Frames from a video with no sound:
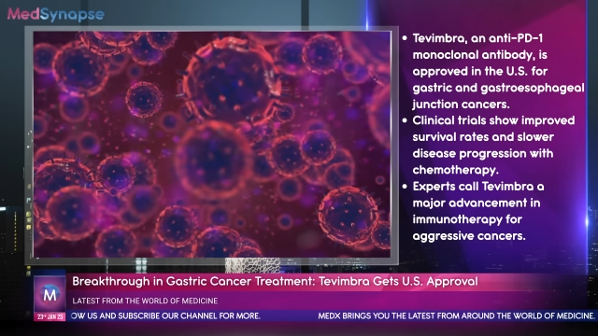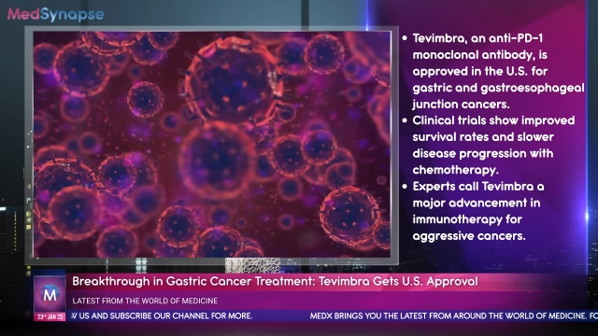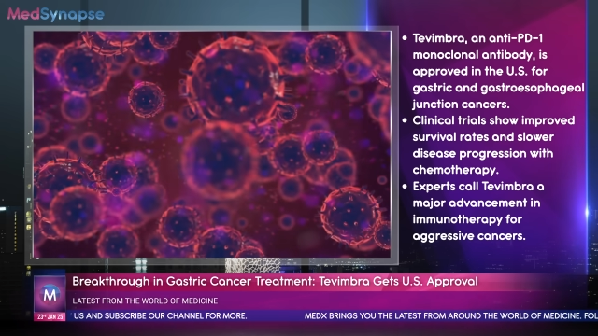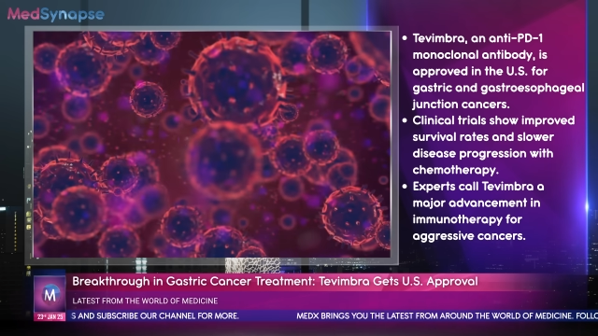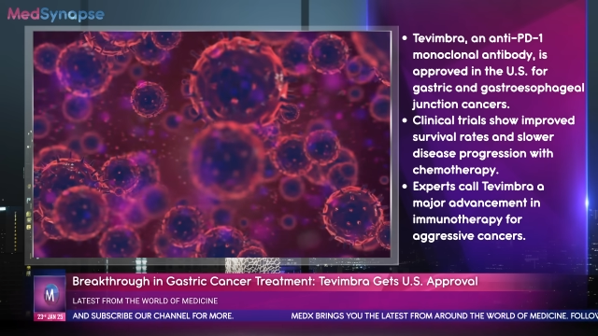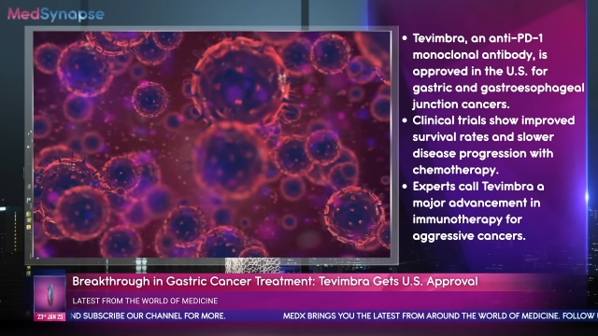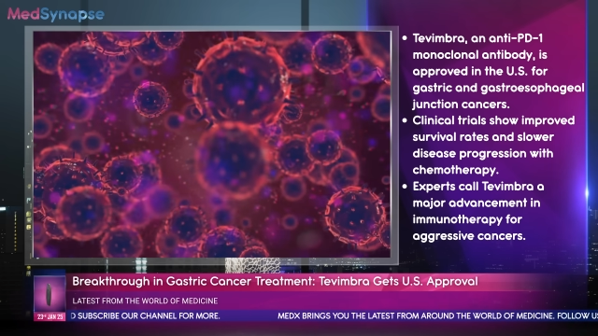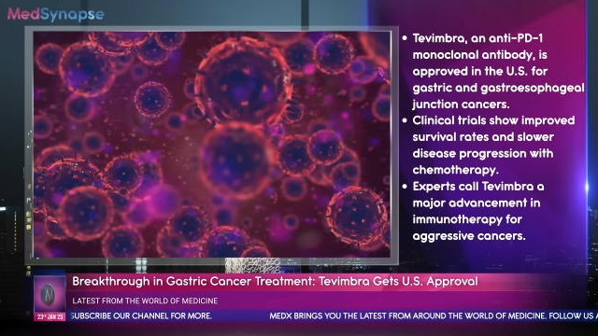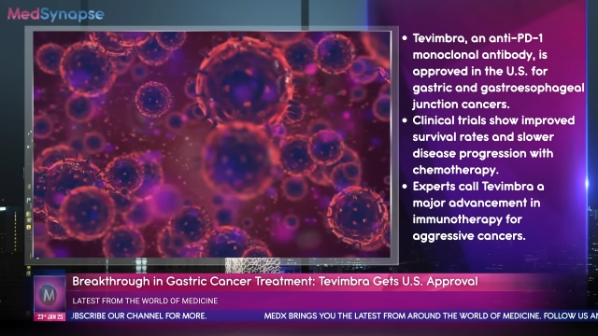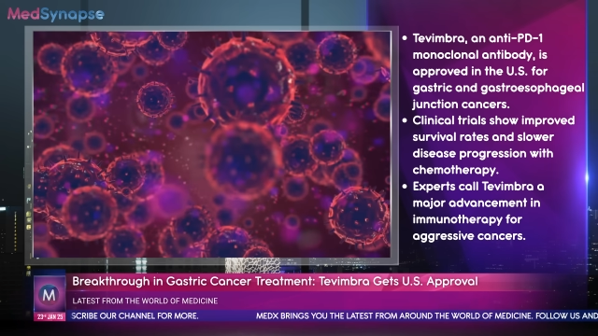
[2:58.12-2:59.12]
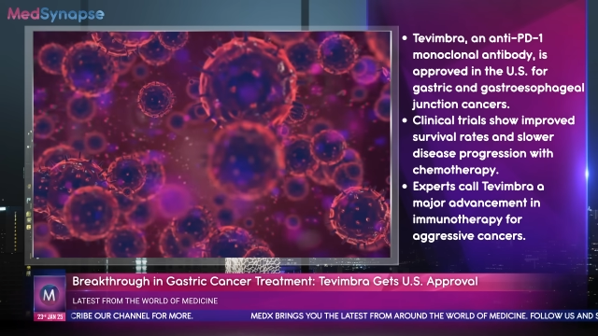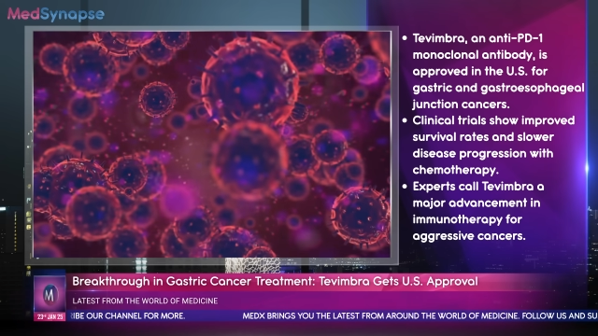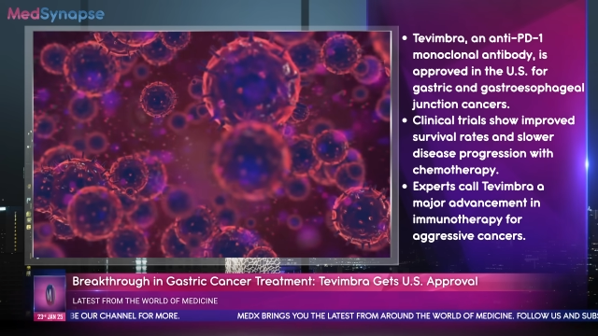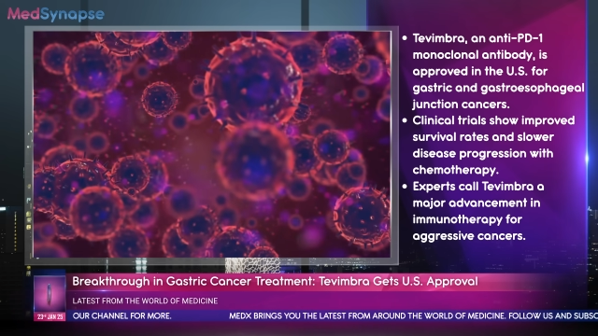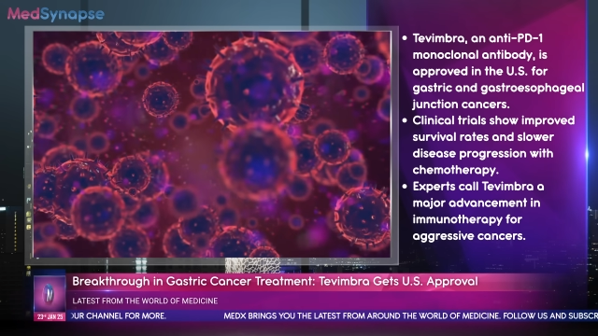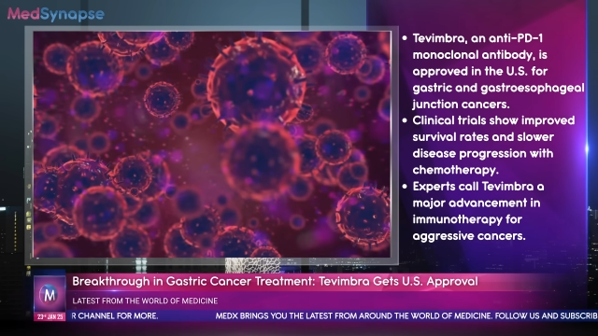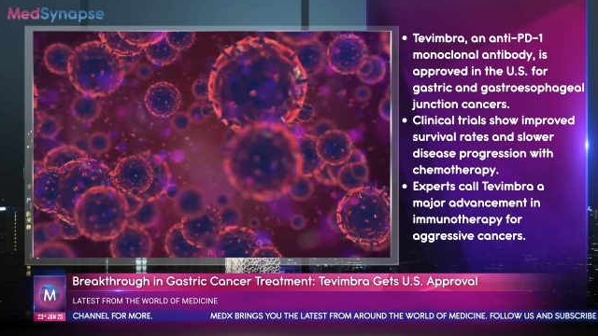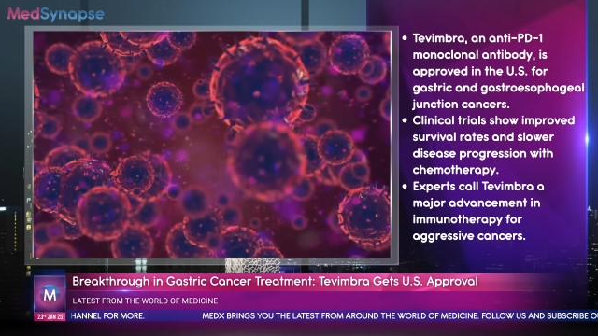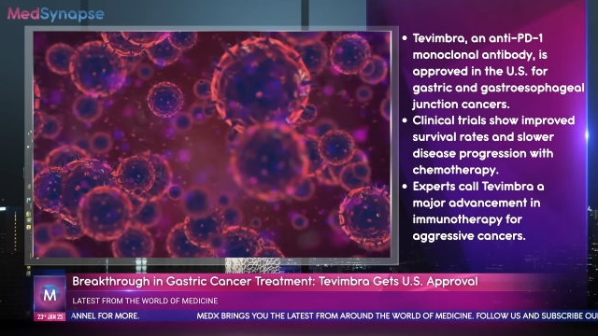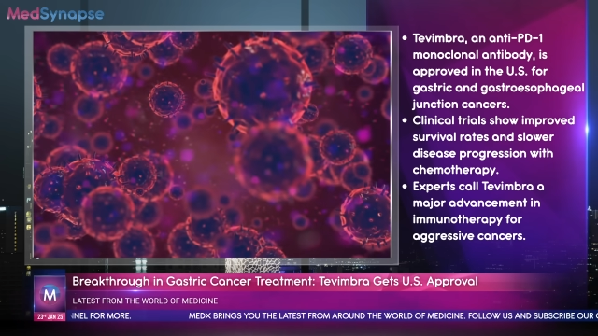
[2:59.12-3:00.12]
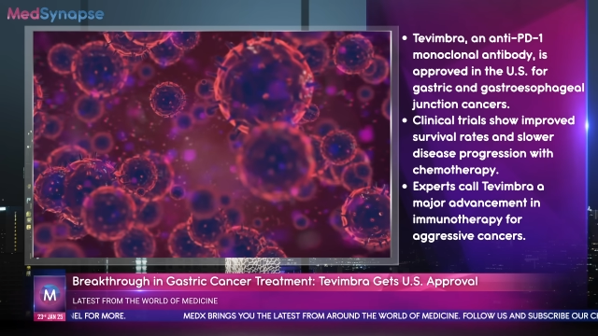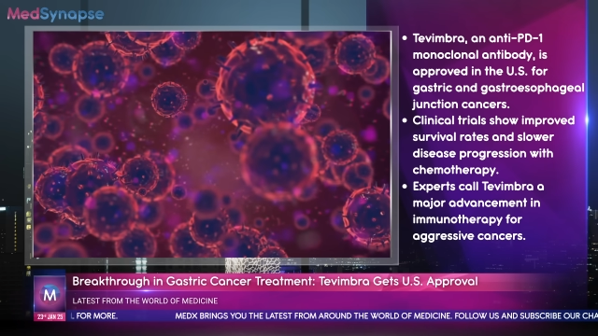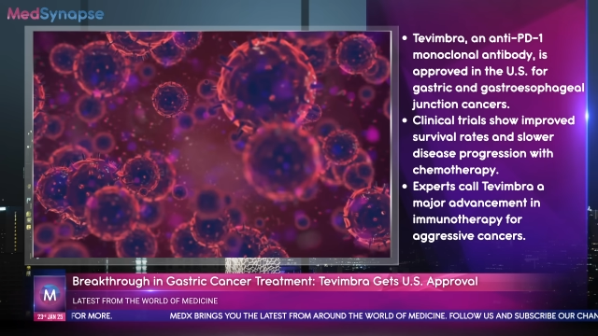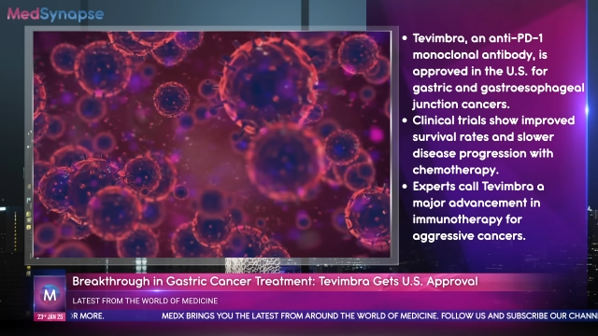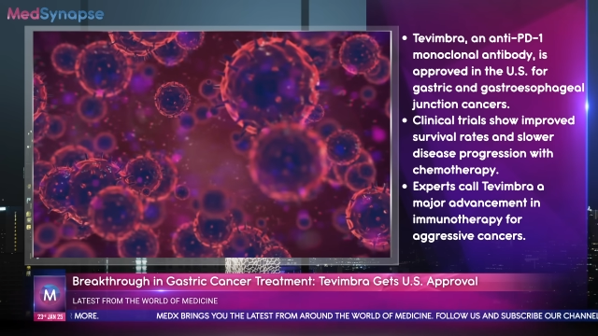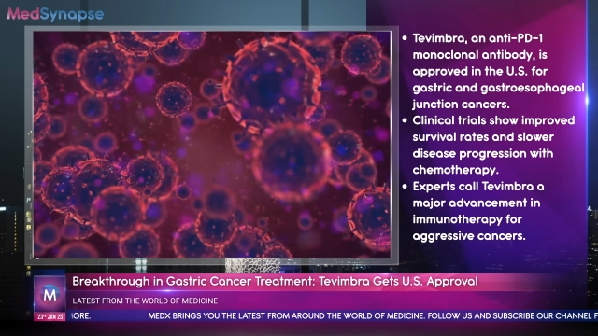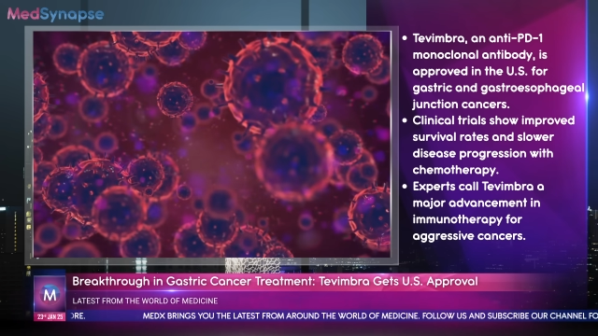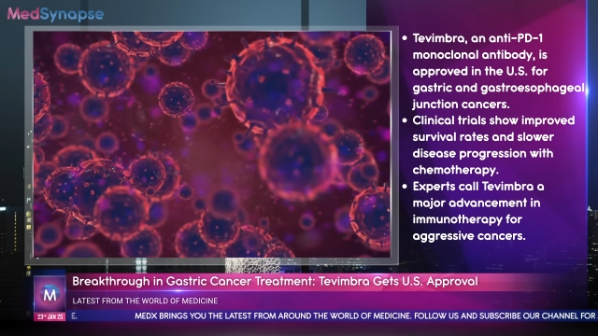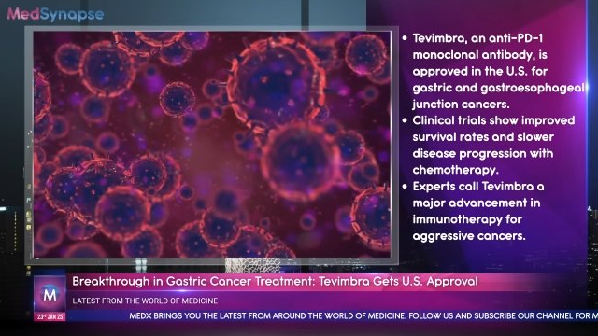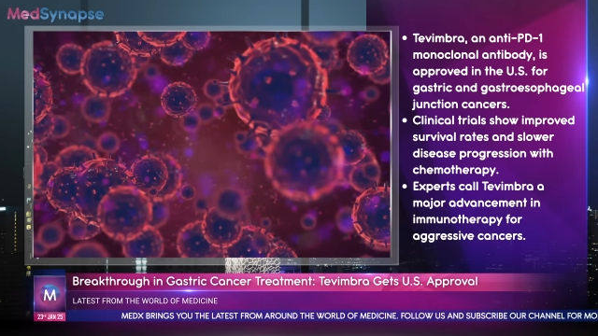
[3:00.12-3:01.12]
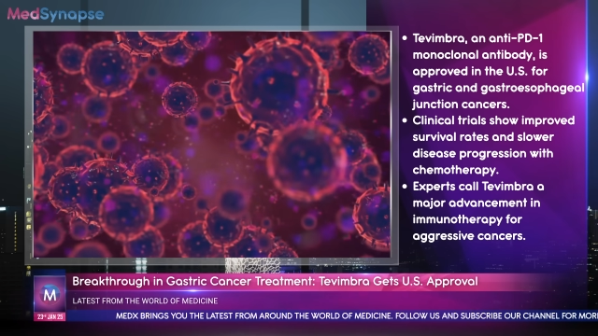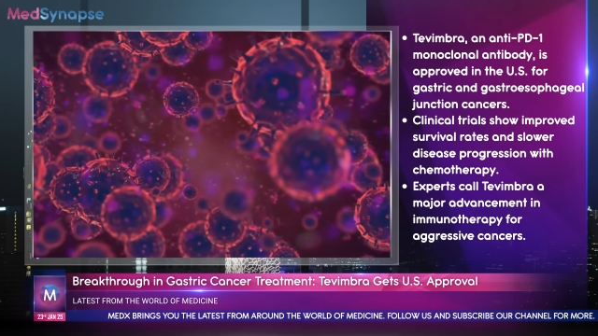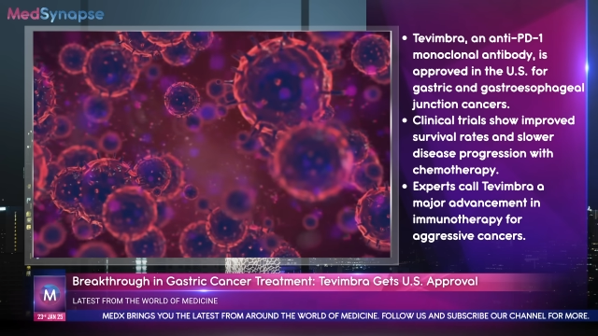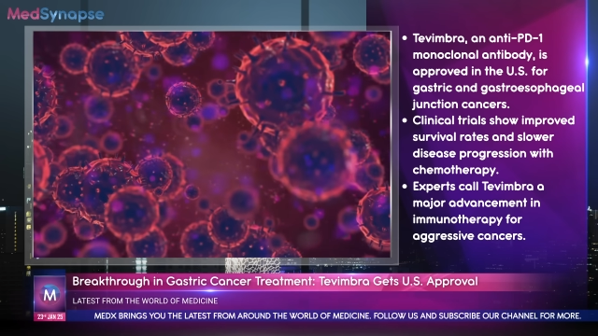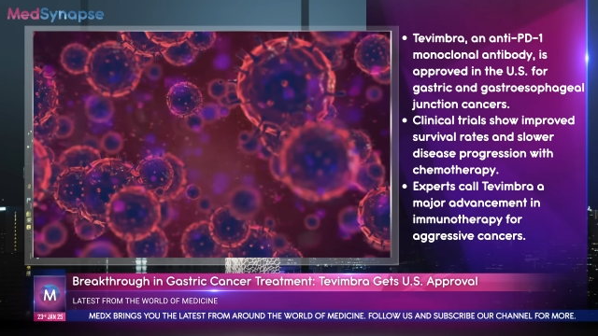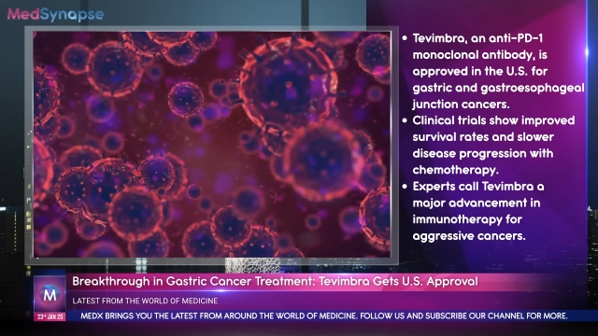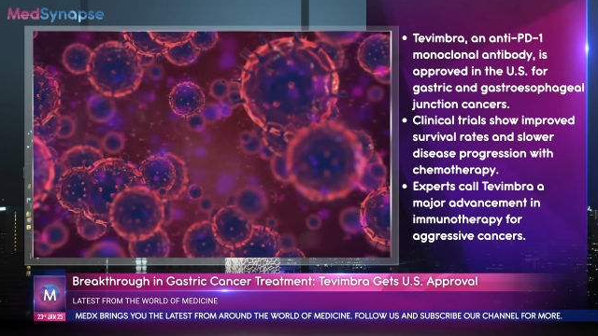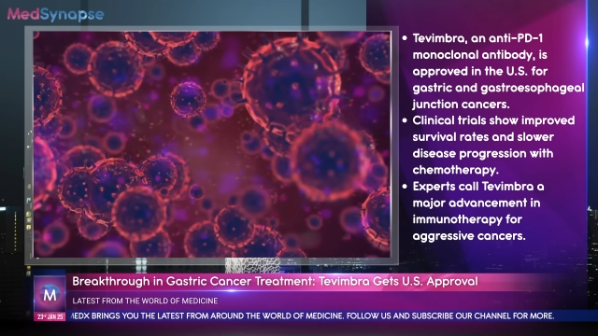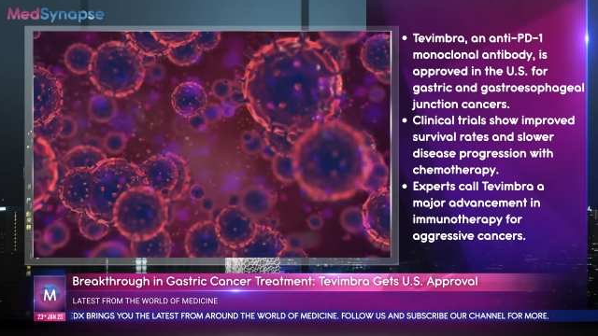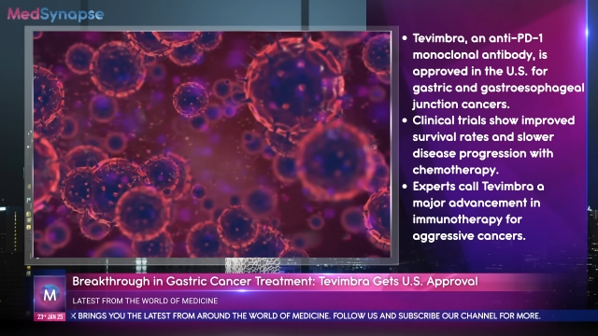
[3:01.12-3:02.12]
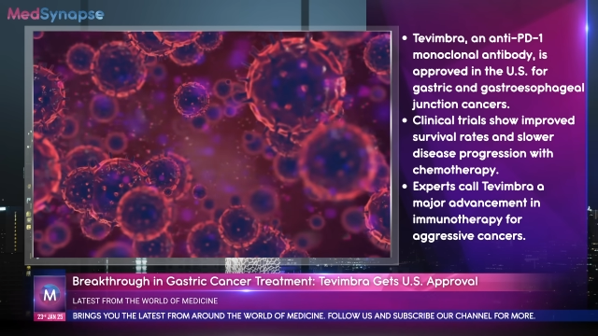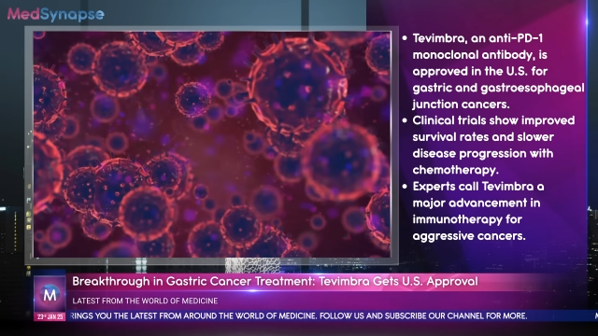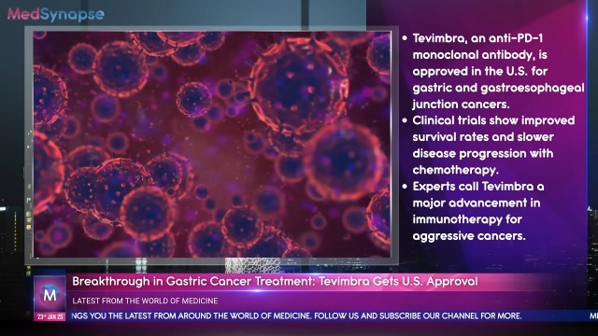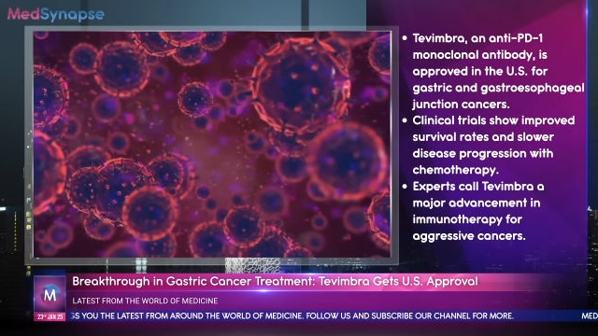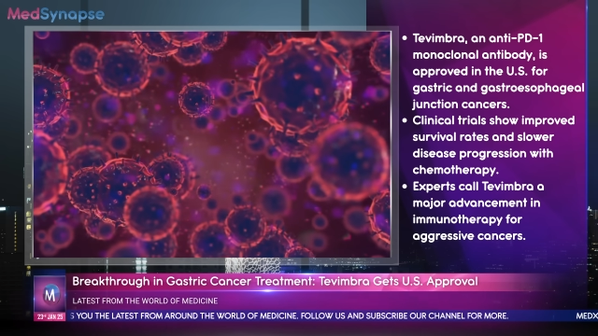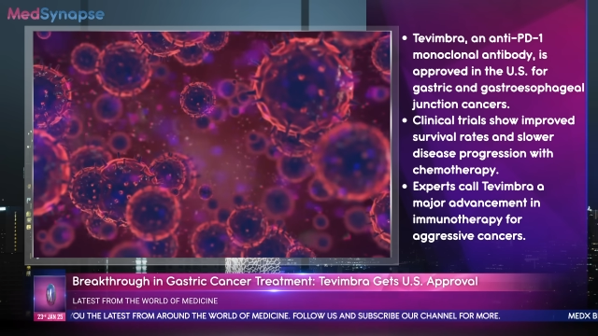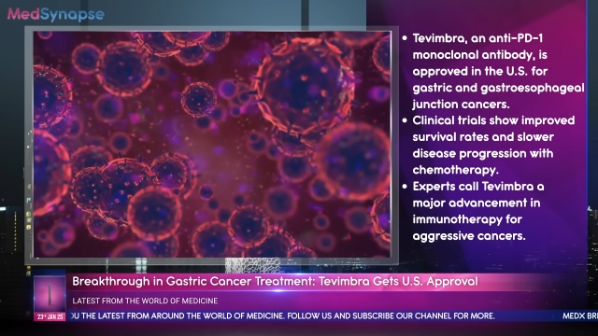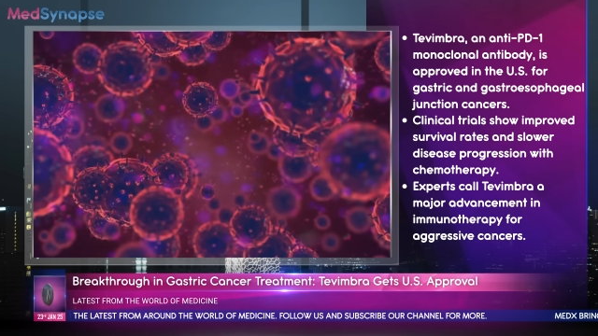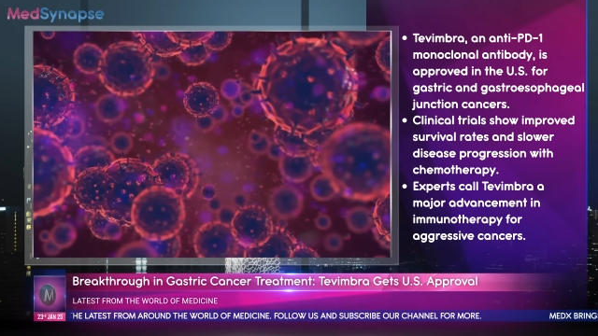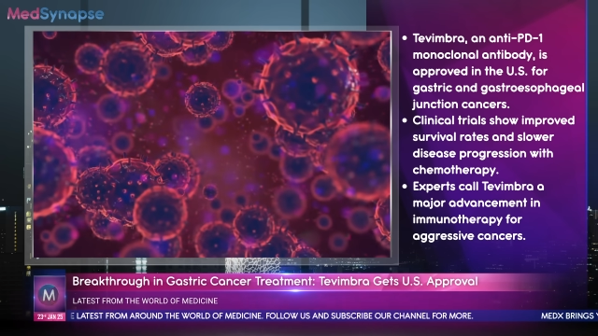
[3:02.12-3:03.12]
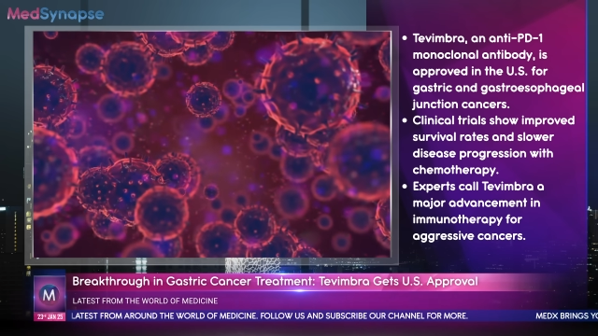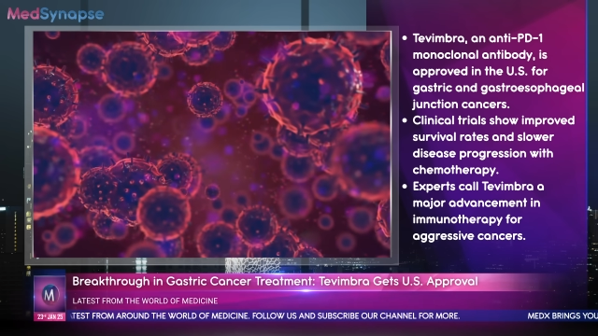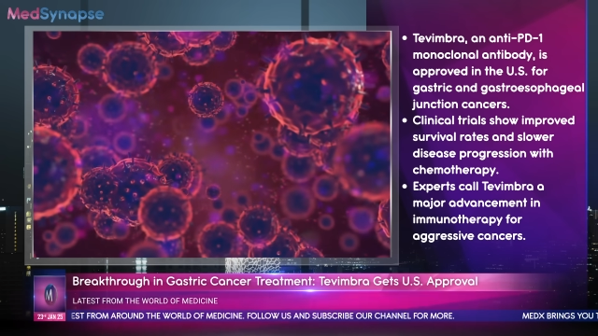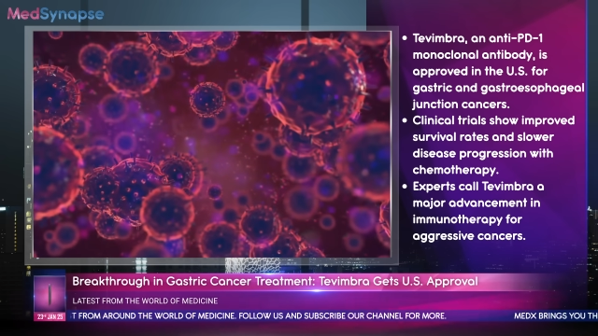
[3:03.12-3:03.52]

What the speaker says: Nobody's mouth can be seen.